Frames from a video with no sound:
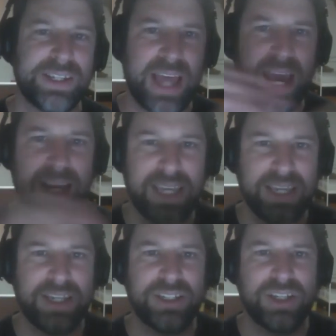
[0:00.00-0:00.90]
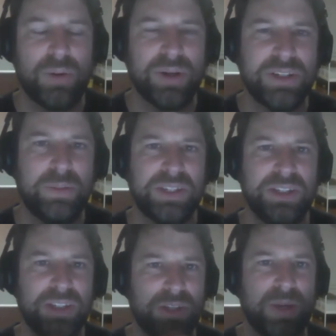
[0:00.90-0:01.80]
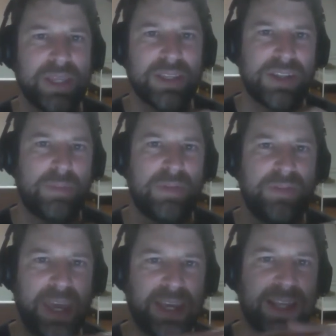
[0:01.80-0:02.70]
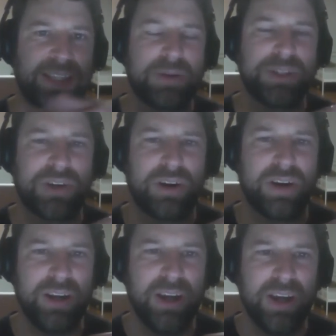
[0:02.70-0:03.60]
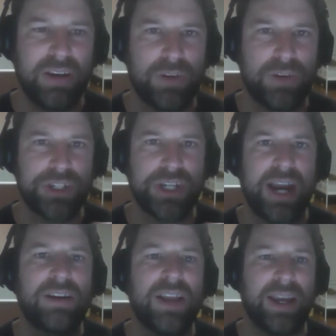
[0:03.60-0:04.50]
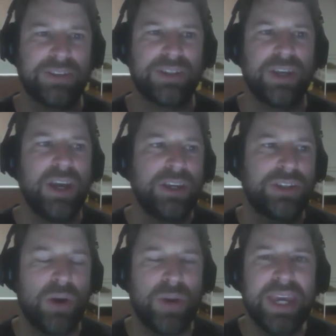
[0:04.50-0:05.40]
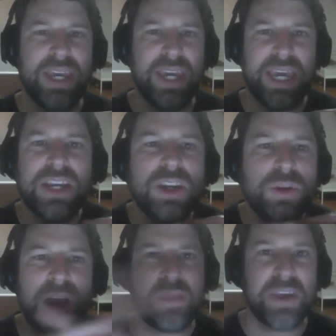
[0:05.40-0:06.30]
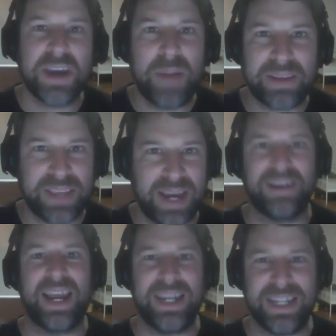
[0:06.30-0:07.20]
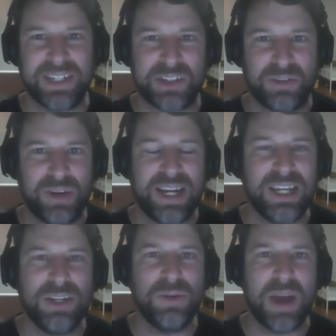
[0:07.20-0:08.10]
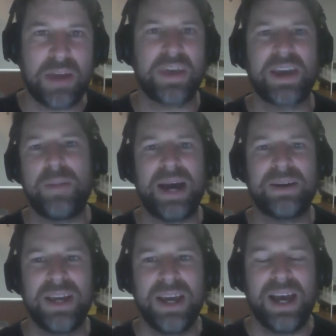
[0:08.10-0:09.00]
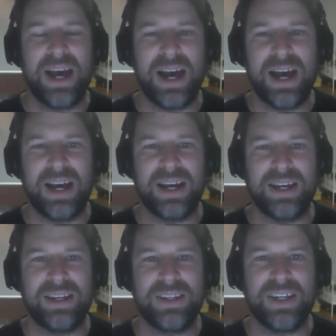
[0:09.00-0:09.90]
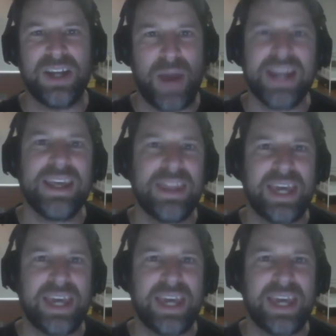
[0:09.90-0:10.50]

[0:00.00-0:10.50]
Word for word: that he could go into business doing this type of thing. And that's how he started Virgin Airlines. So he he knew nothing about the airline industry, and he knew nothing about uh, you know anything